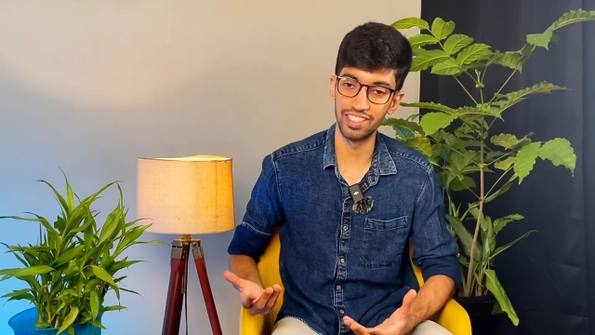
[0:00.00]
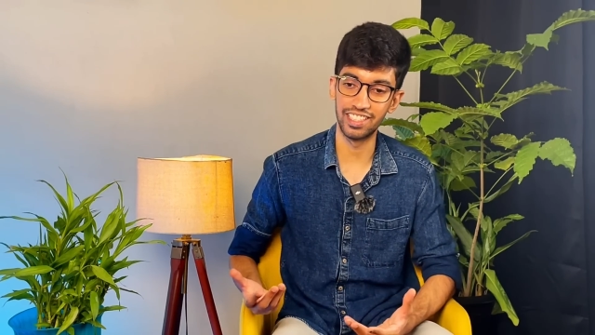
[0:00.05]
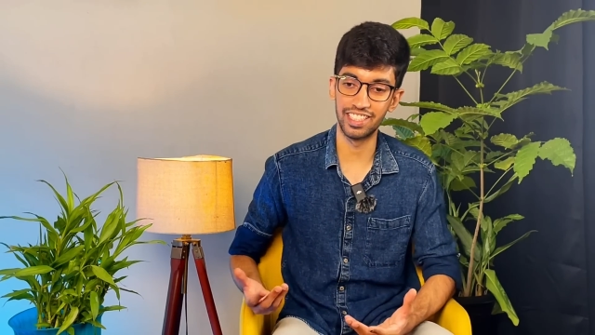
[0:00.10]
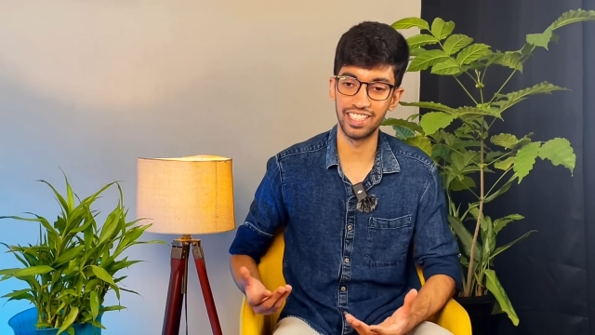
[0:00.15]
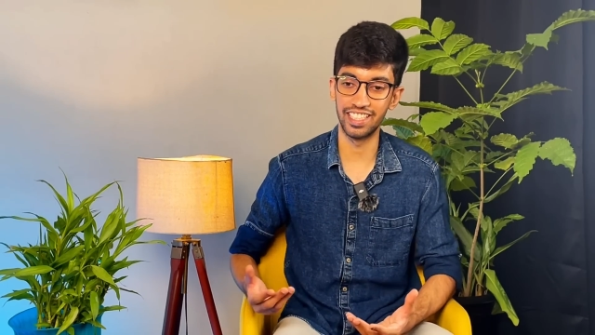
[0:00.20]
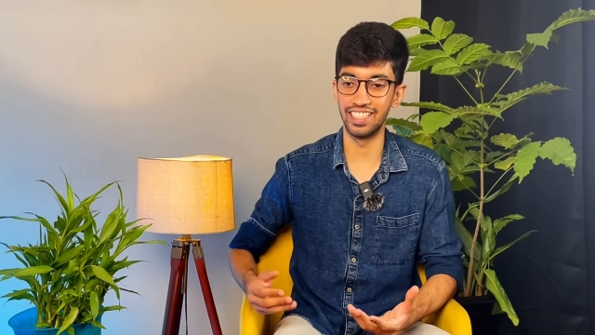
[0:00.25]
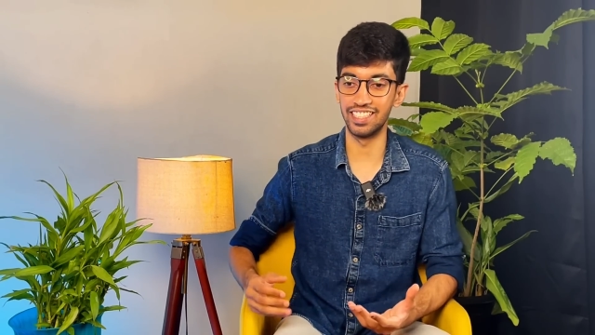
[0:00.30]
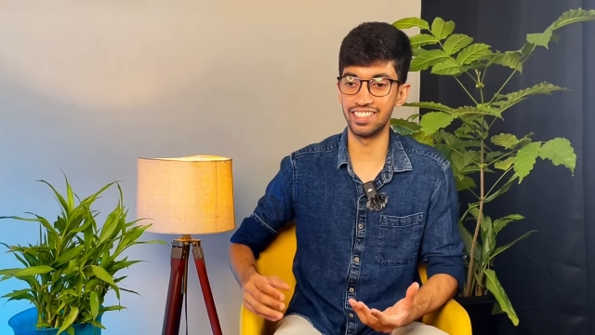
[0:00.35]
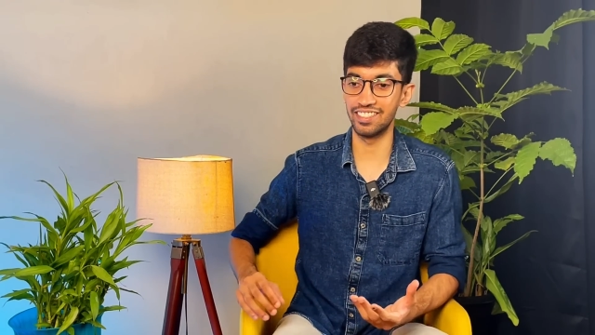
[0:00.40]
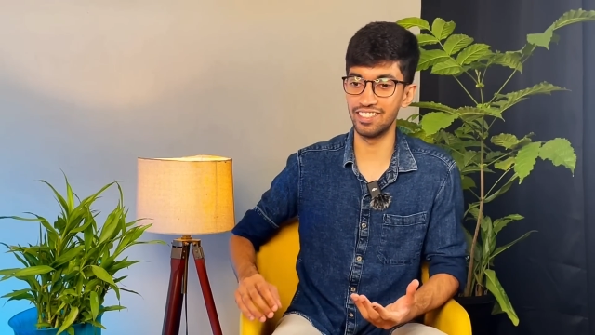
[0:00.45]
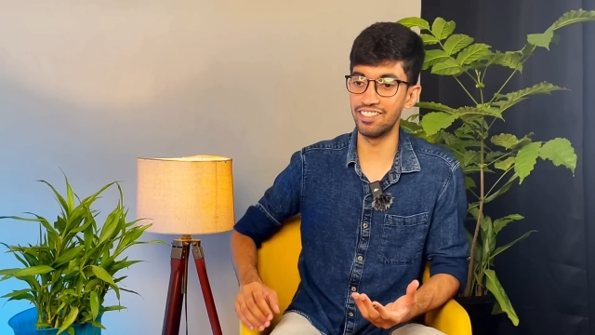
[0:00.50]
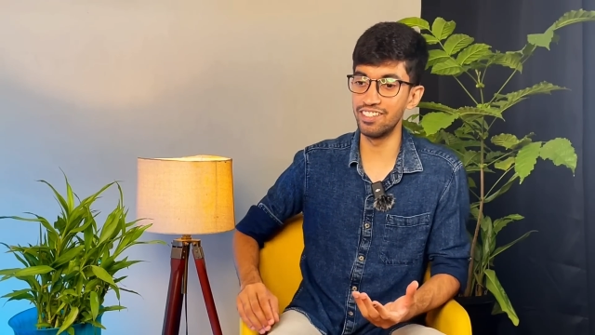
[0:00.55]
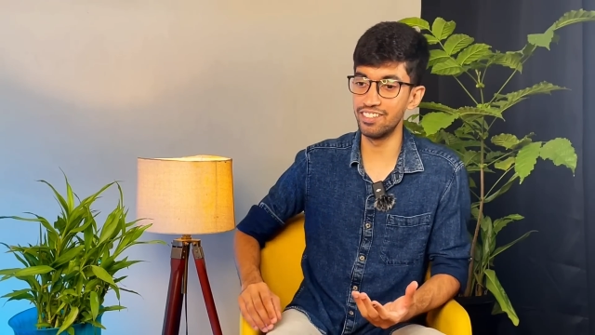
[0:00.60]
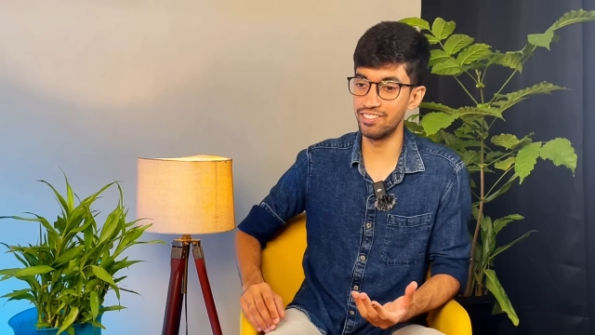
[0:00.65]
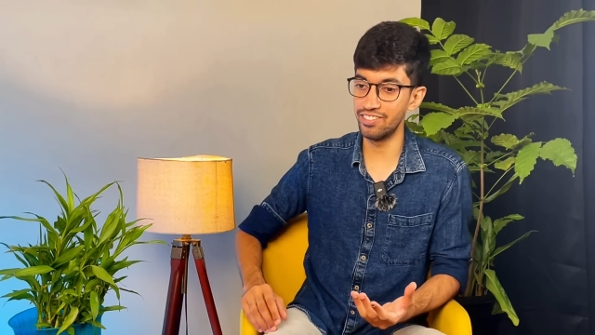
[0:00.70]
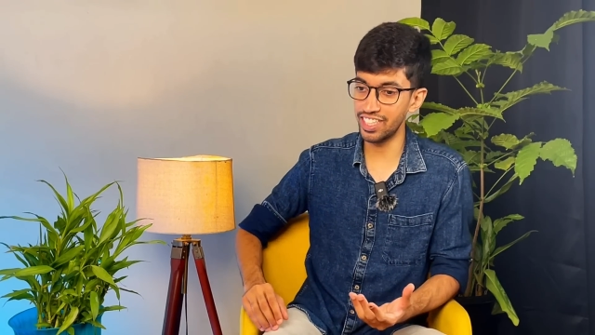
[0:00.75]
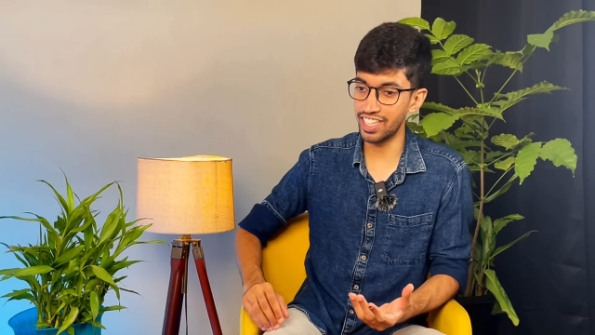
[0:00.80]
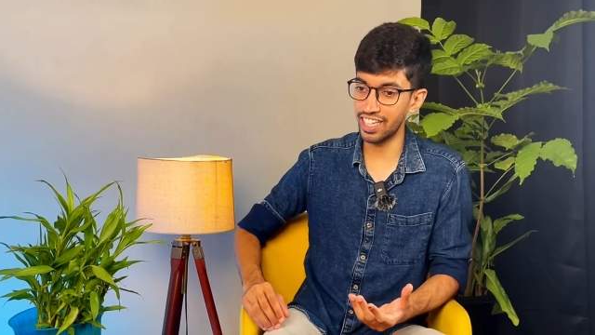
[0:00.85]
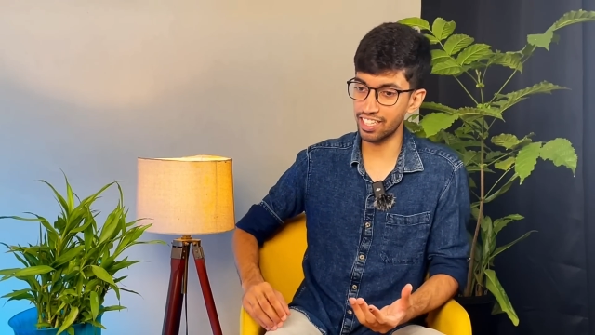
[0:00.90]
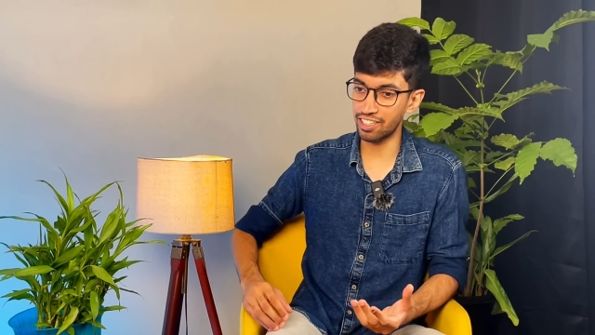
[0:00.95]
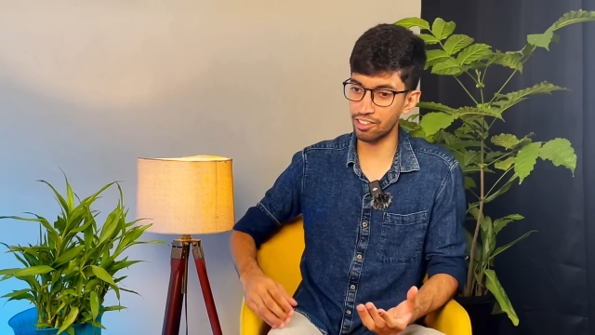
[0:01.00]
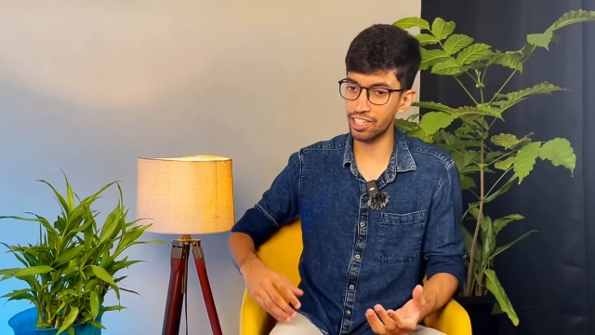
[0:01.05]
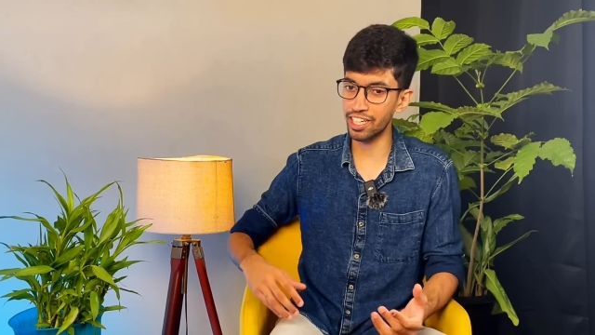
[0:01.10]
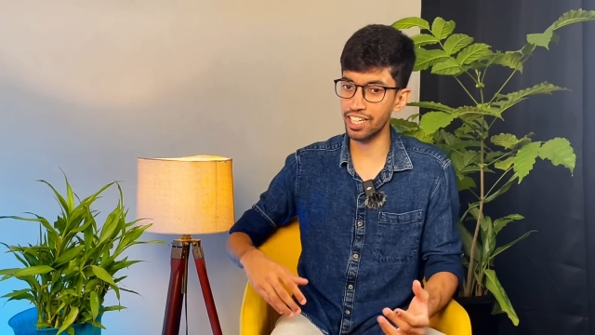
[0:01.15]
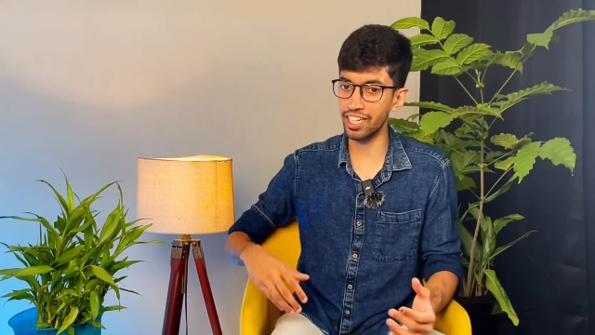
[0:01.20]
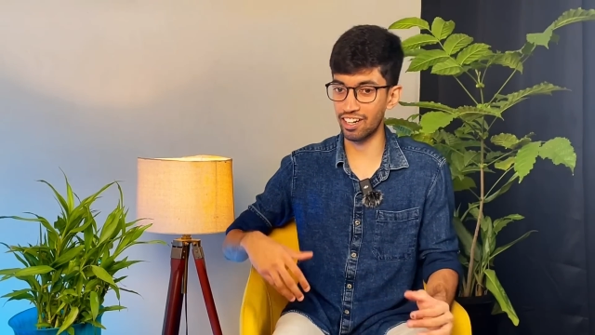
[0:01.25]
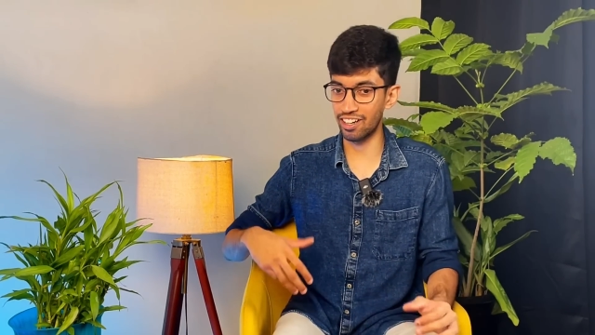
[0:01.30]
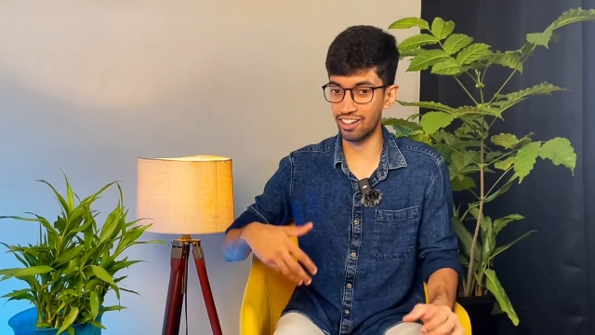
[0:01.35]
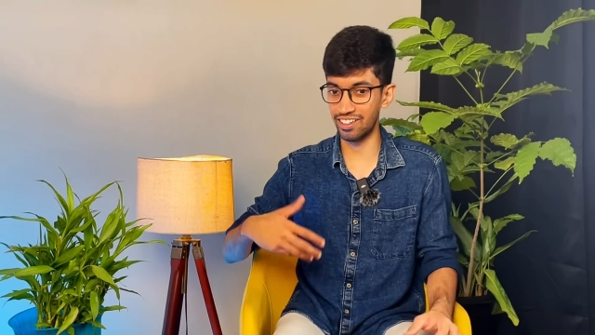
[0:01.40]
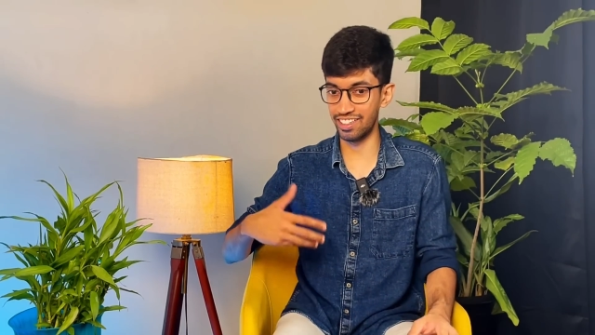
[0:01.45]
traders, you will be like, okay,